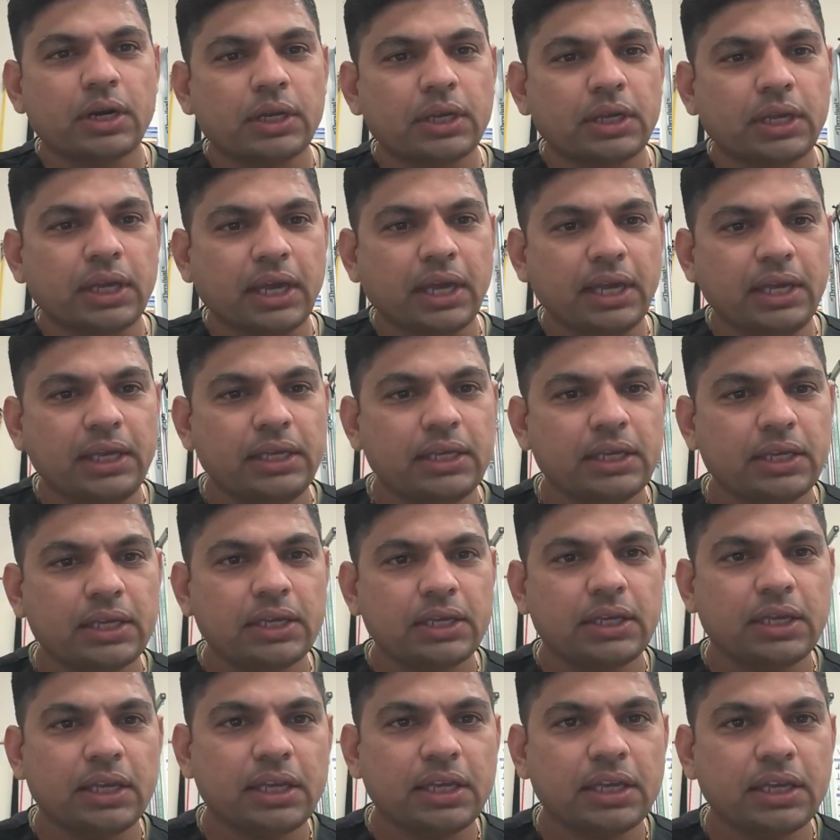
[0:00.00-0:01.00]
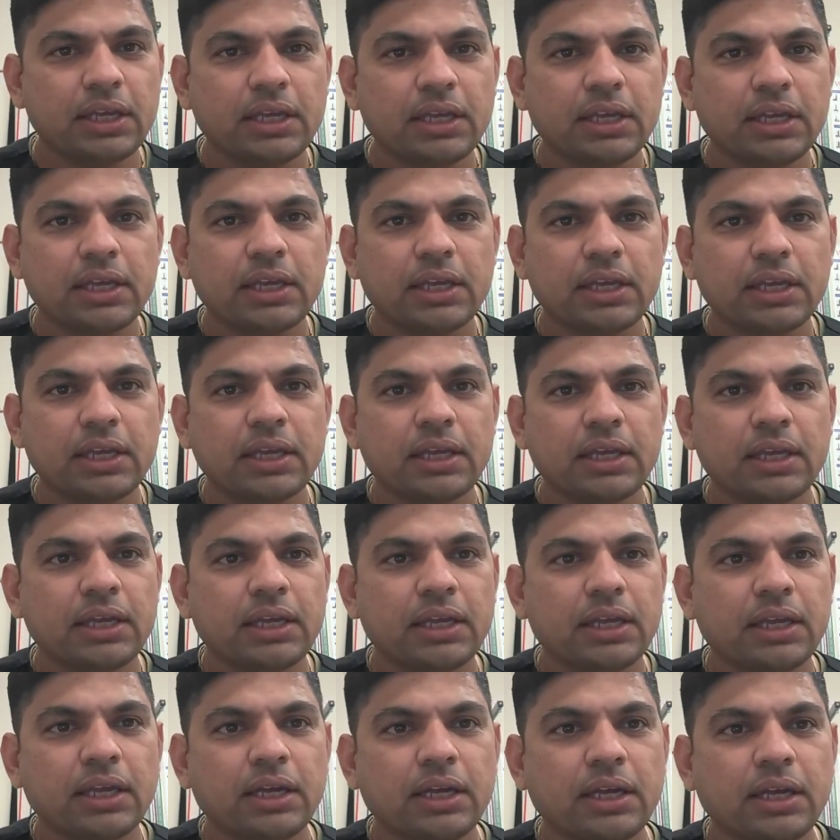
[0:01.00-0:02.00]
okay.
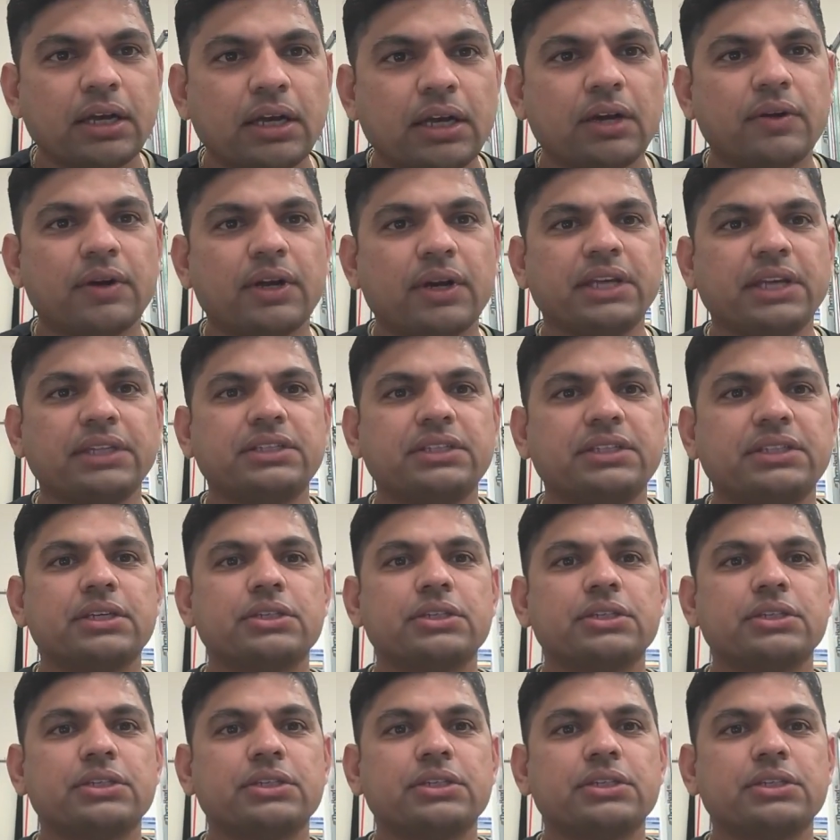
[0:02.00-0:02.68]
All right,